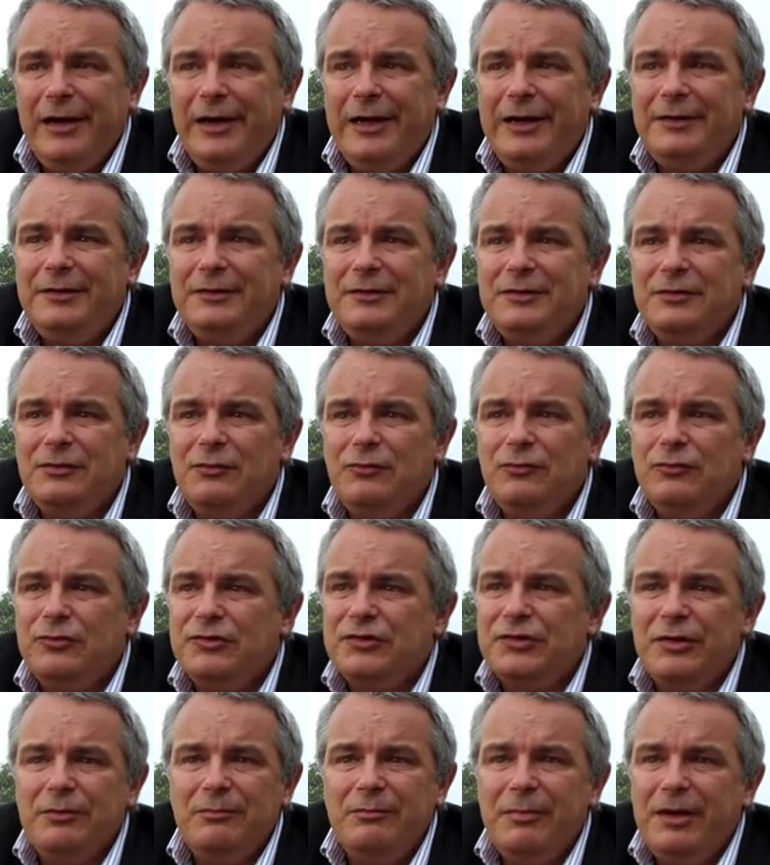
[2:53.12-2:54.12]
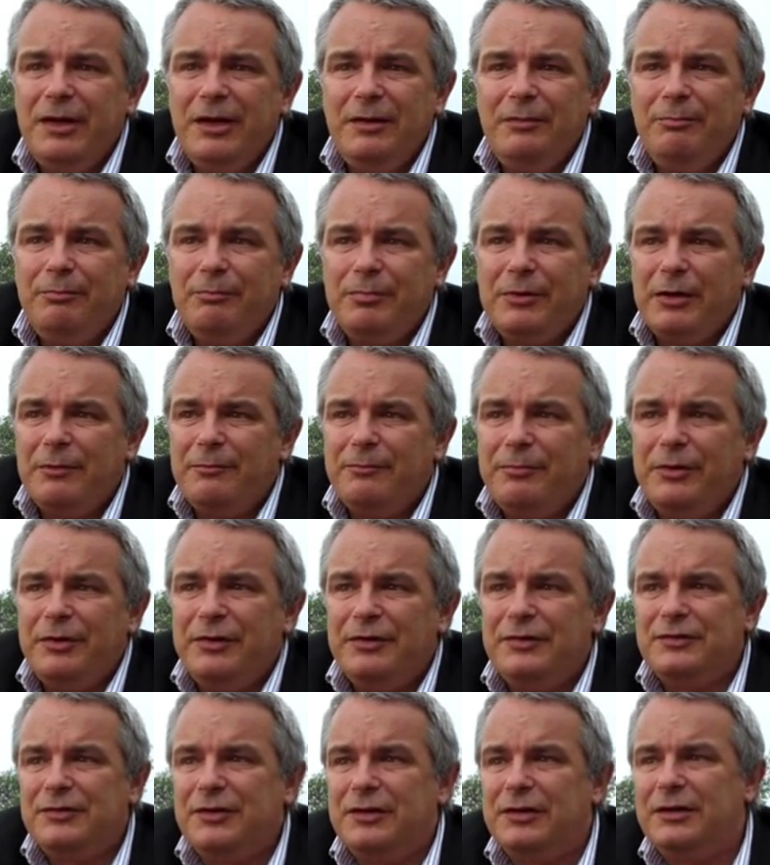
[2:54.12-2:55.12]
And also many
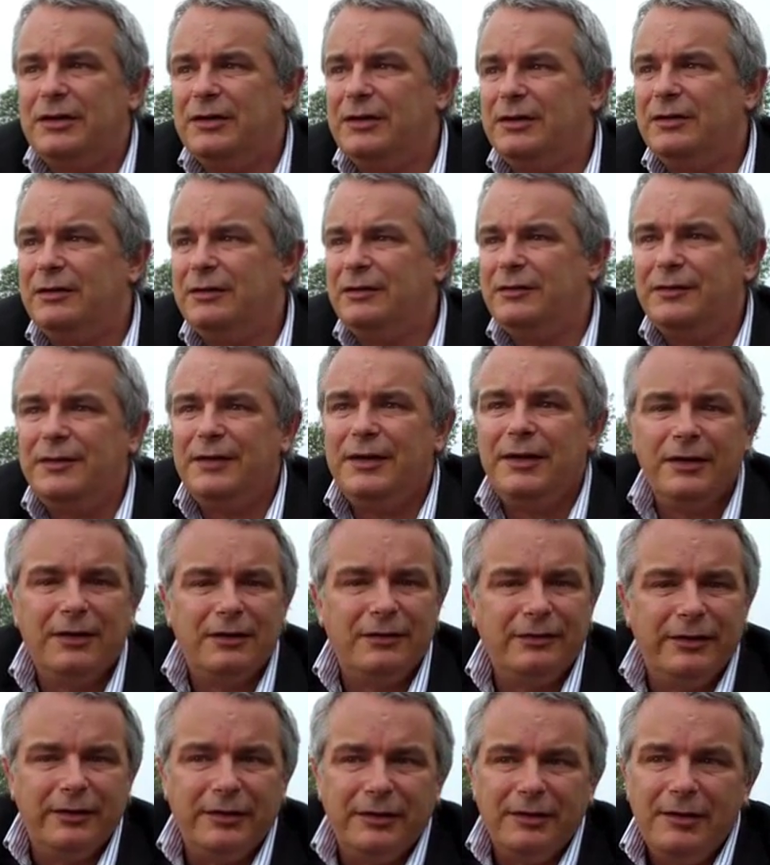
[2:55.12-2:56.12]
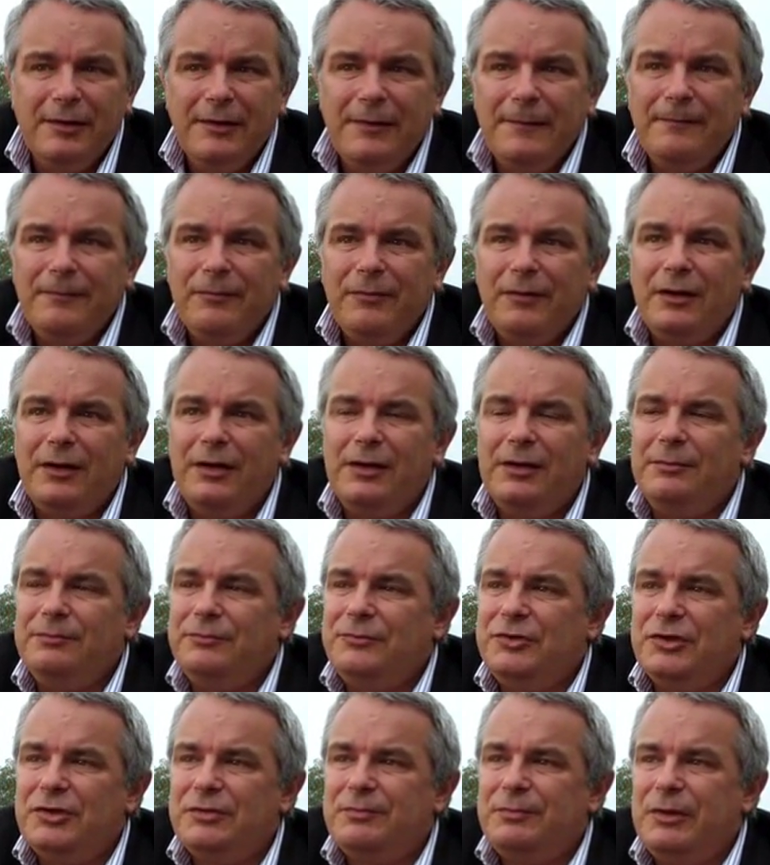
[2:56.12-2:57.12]
companies think that
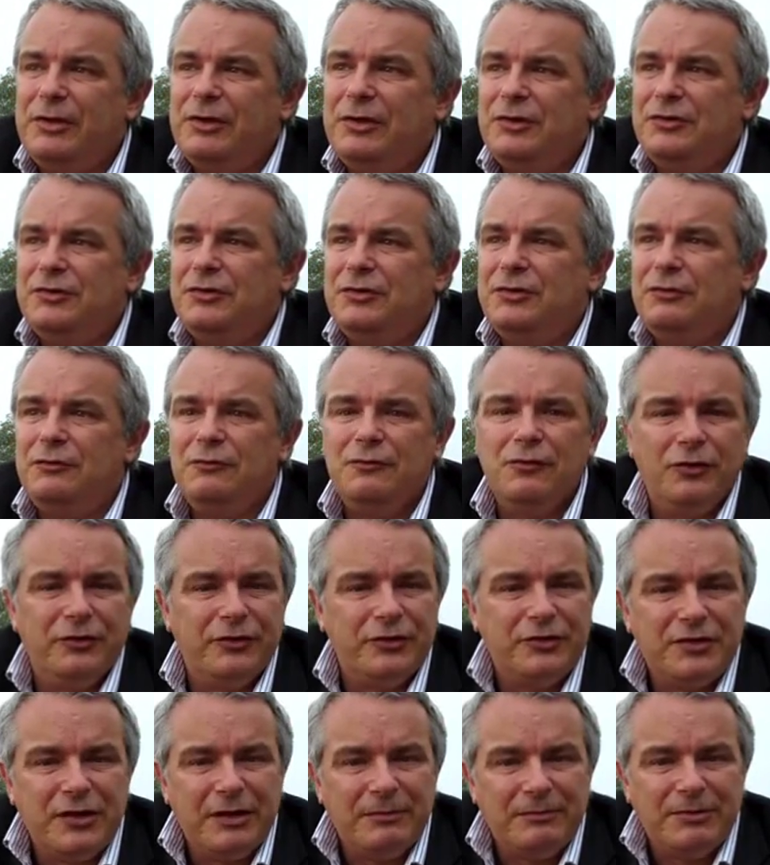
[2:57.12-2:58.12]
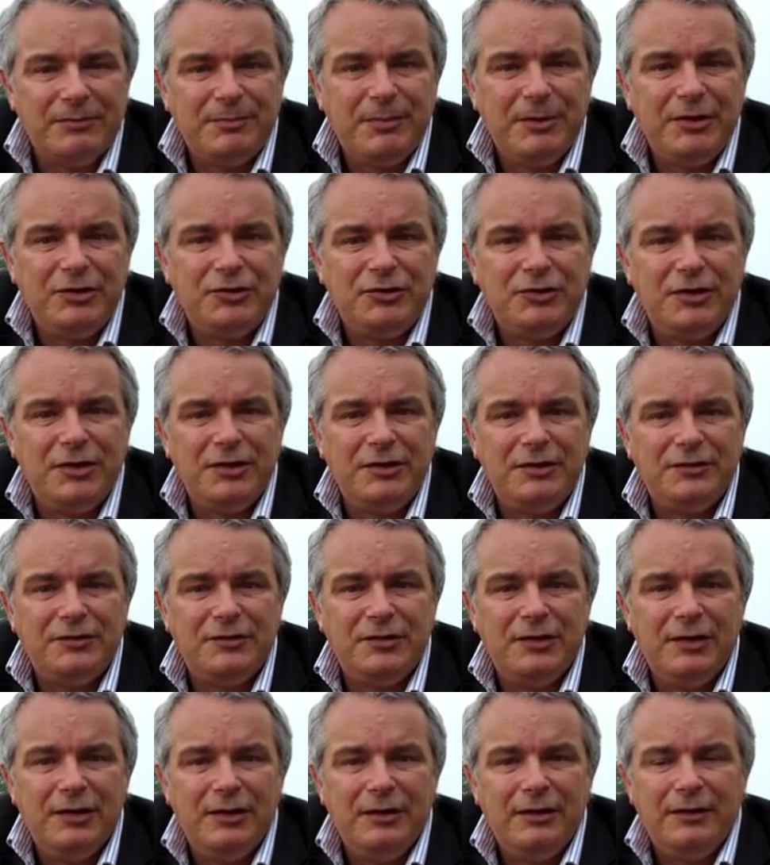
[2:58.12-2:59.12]
just because you've got the same
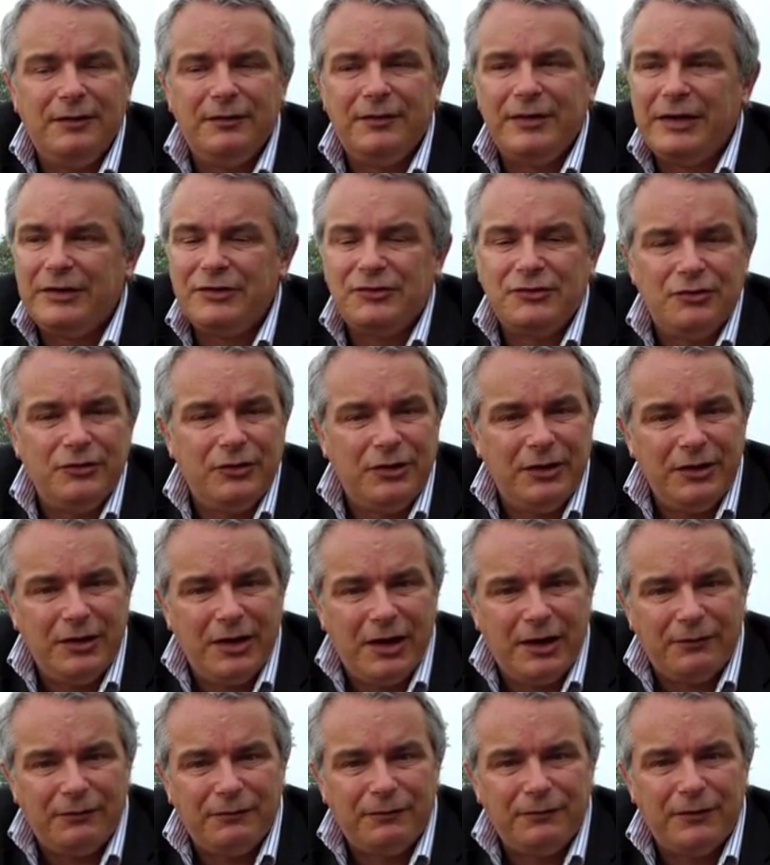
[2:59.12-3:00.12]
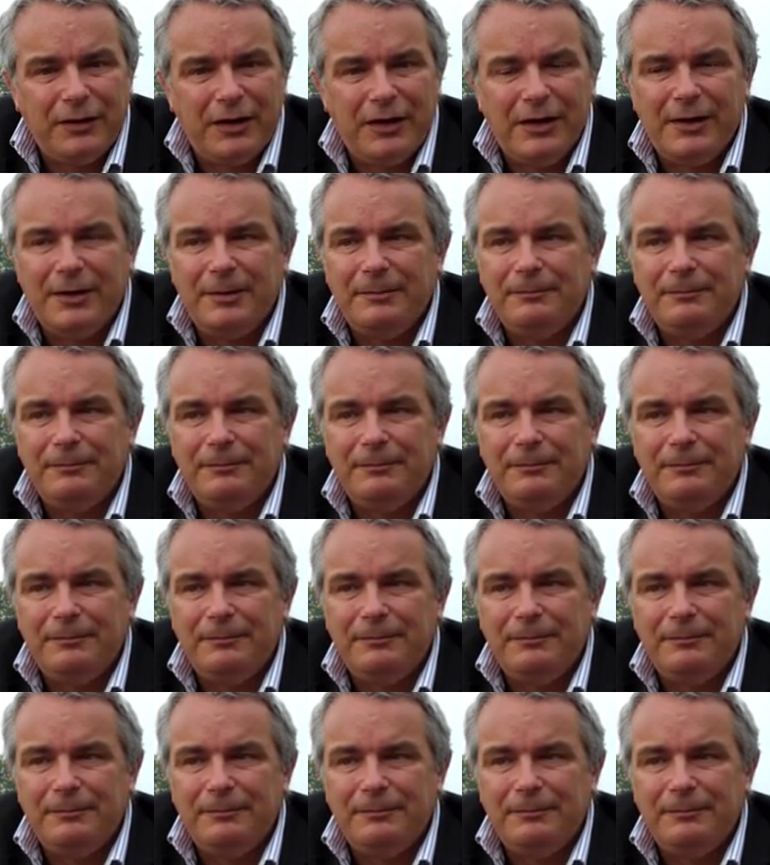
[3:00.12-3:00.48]
species, that's good enough.